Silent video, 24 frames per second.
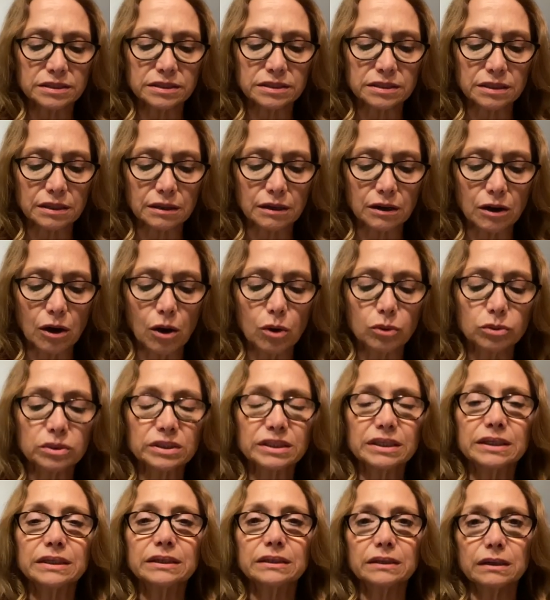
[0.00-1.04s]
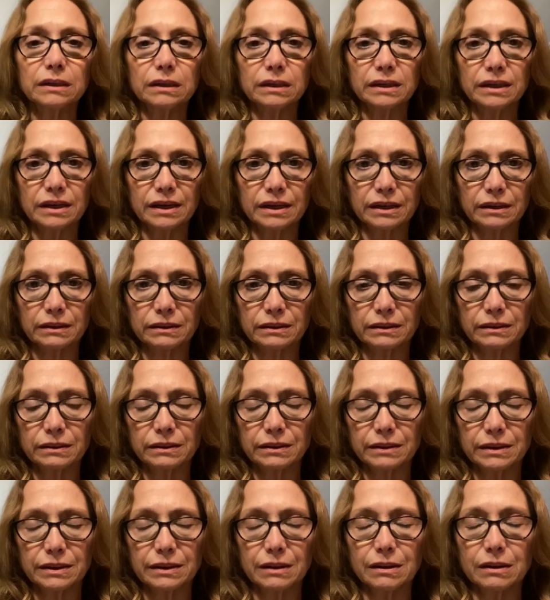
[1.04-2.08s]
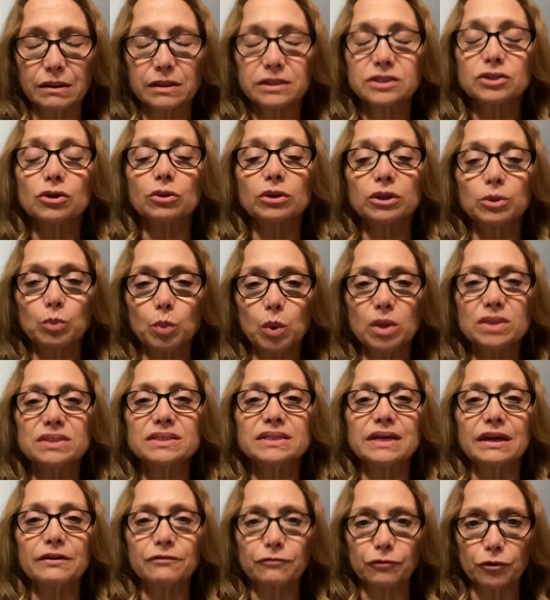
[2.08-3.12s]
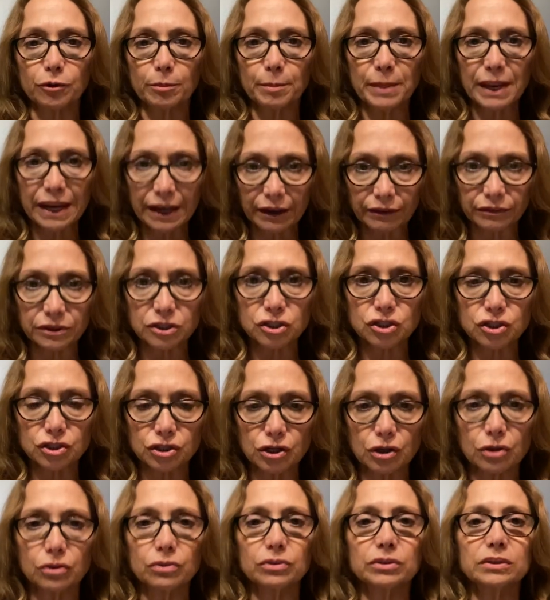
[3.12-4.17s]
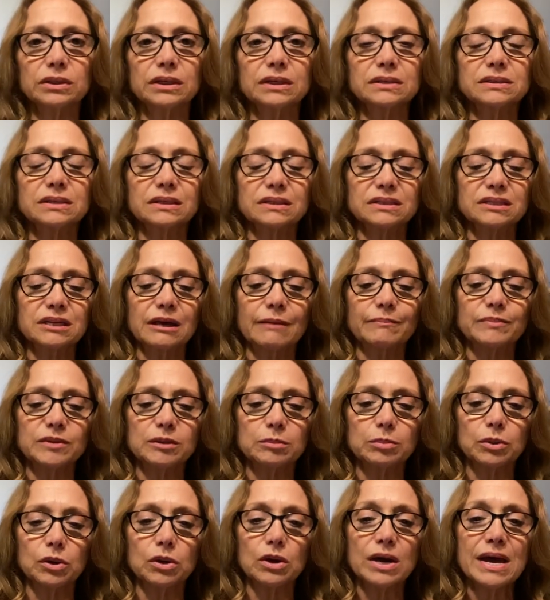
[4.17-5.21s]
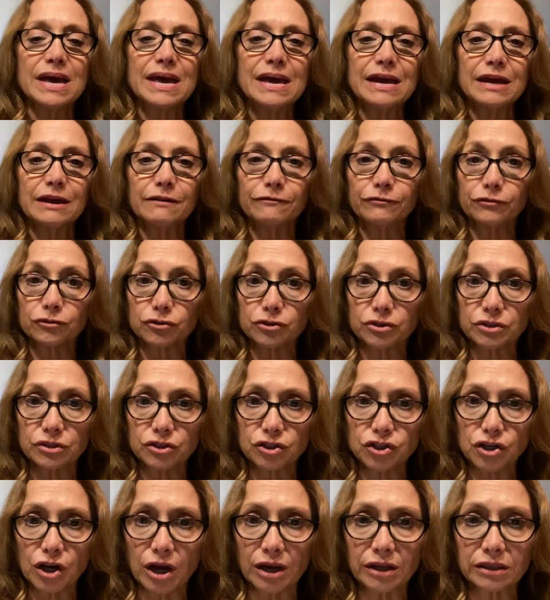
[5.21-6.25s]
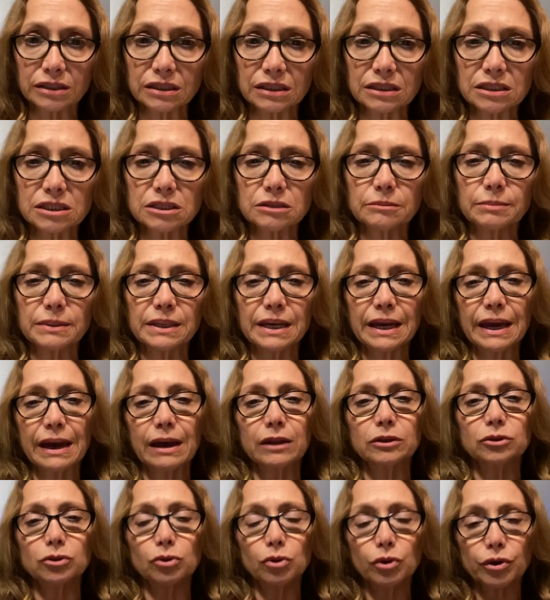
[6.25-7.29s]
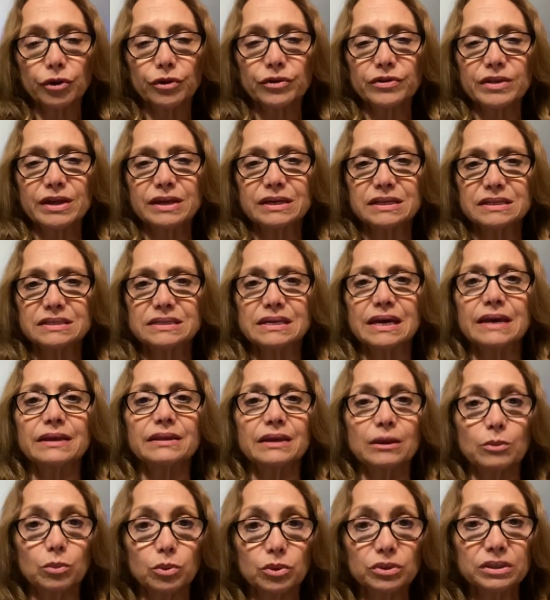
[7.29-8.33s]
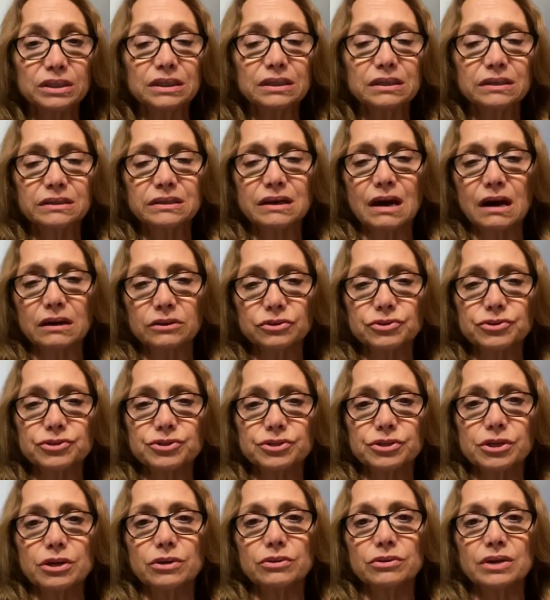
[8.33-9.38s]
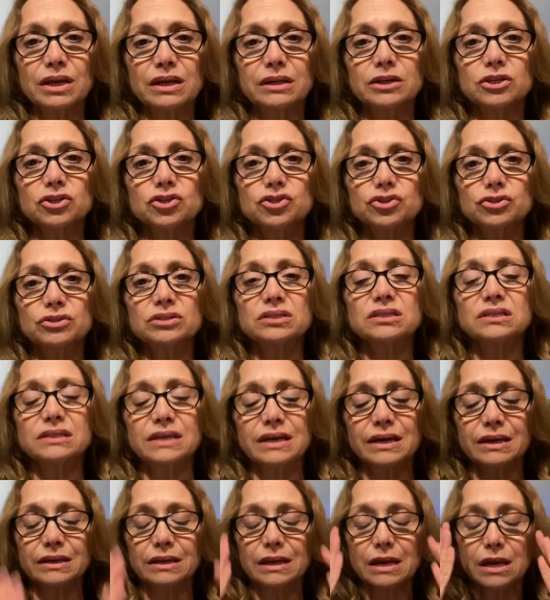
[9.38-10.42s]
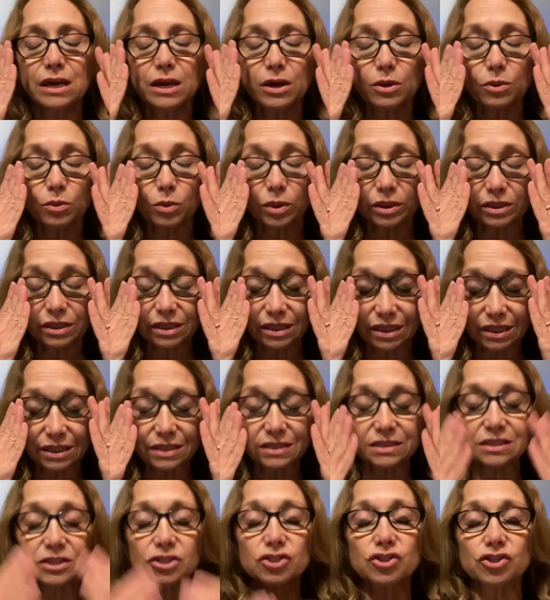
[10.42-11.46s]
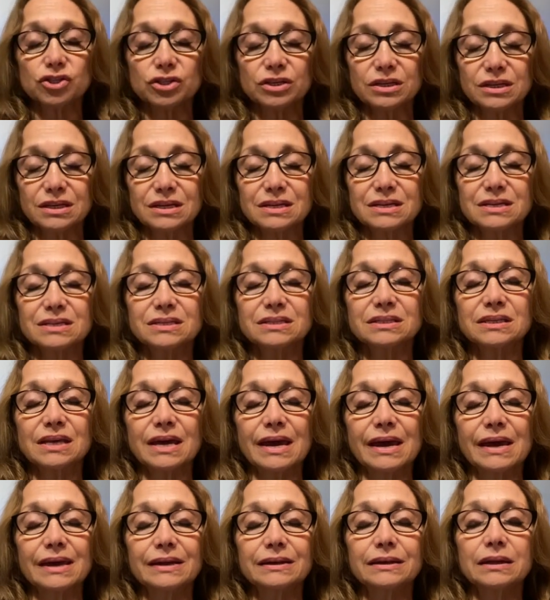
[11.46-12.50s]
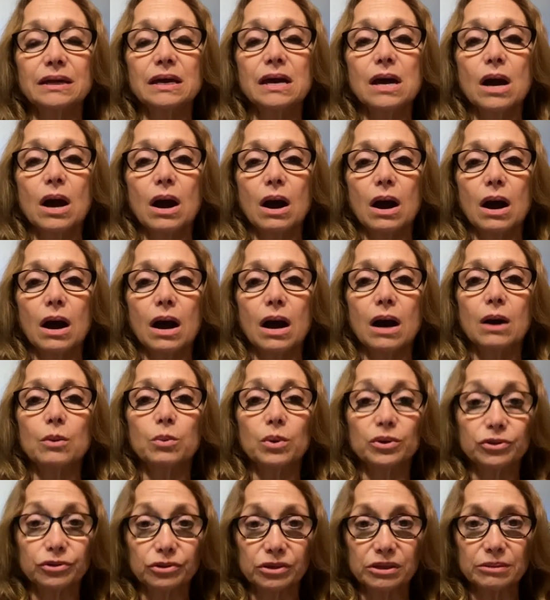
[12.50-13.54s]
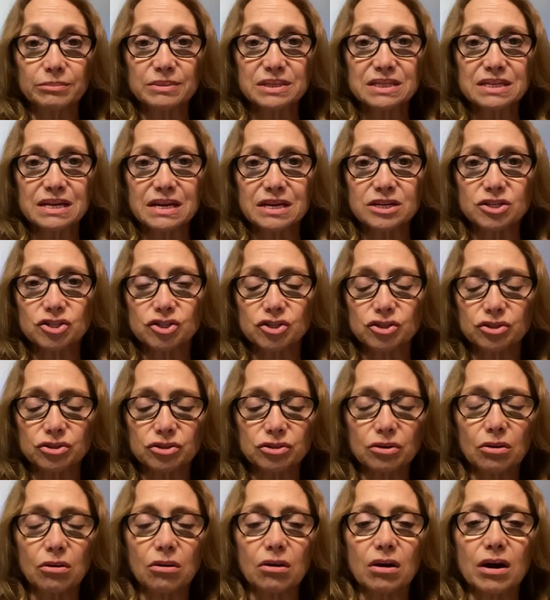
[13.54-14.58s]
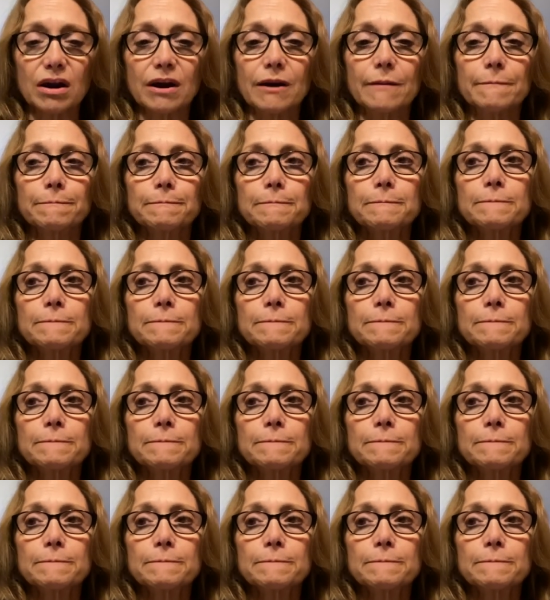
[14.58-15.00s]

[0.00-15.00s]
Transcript: only it's only one day for a parent's note that's acceptable. If your child needs to be out longer than a day, they will need a doctor's note, and it should state what the condition is and what their limitations are,